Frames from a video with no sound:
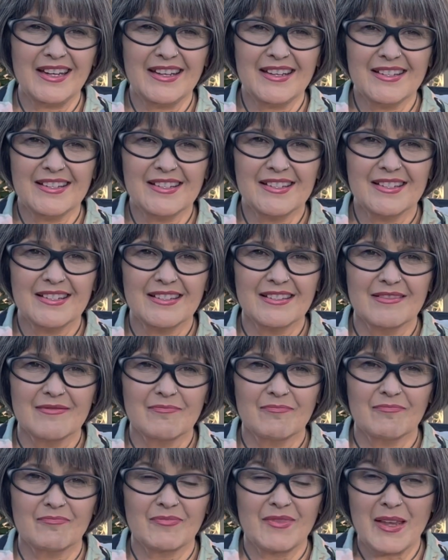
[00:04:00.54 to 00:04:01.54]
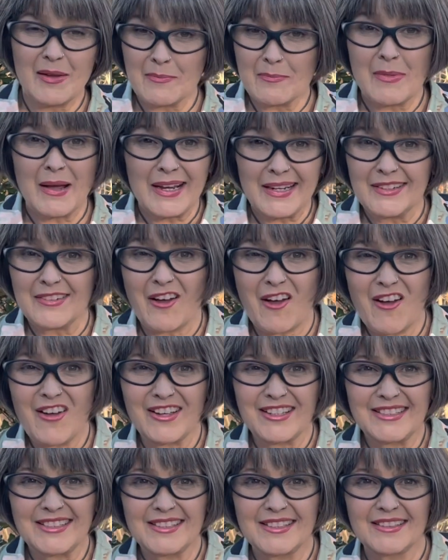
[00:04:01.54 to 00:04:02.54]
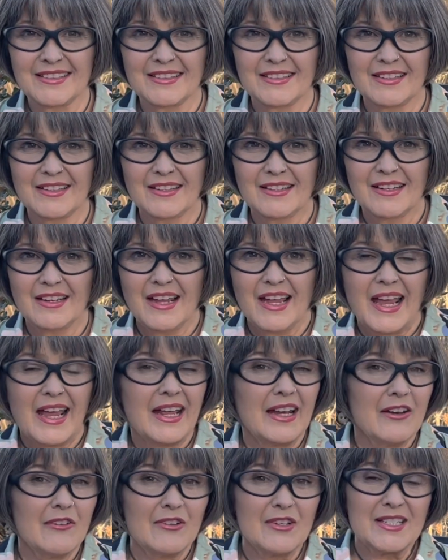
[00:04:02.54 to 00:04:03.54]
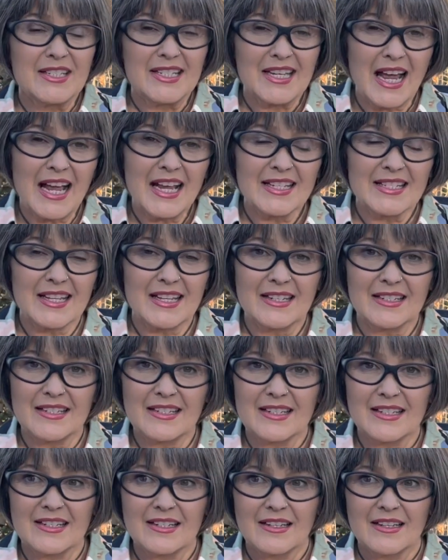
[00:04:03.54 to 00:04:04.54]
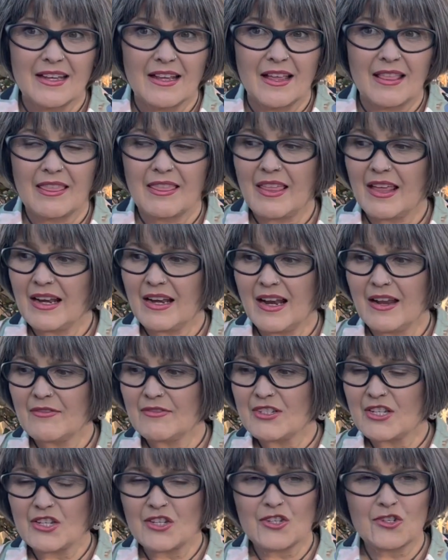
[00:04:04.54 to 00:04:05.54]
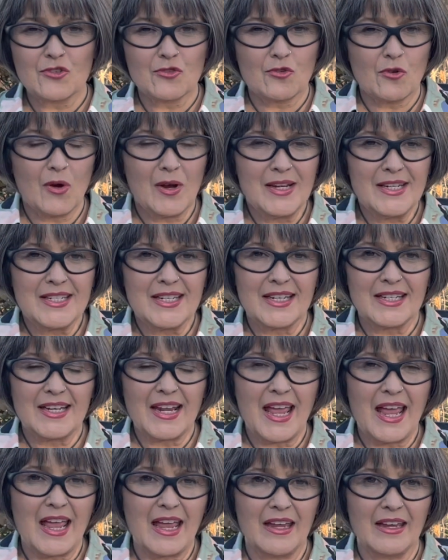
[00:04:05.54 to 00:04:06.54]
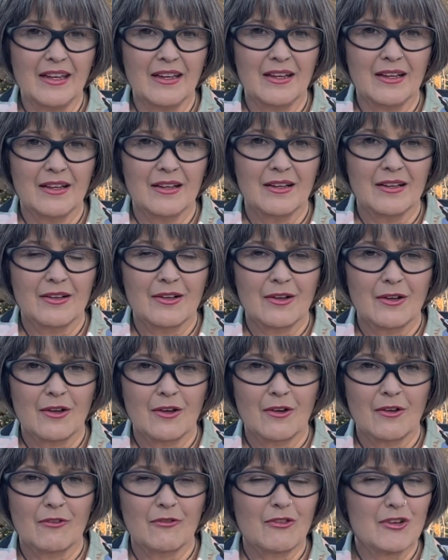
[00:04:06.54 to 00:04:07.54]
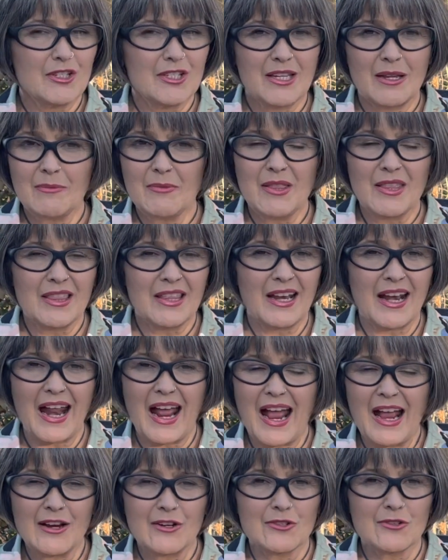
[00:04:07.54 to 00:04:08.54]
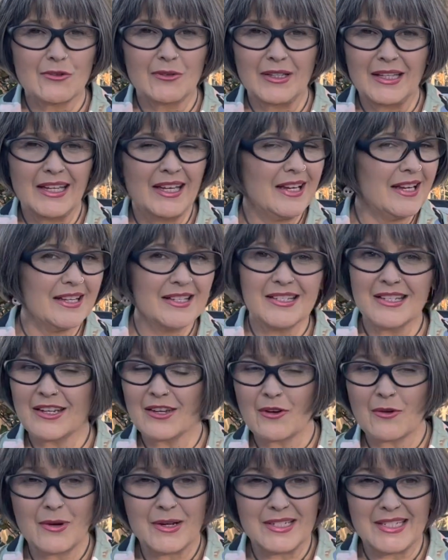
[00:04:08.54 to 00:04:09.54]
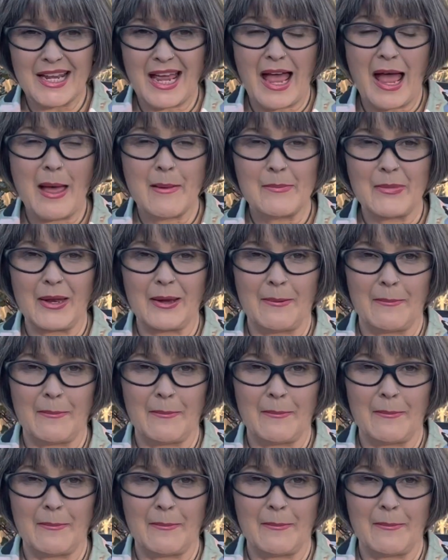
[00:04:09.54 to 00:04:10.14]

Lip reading: is it might not. And if it doesn't, then I've destroyed today for something that actually isn't going to happen.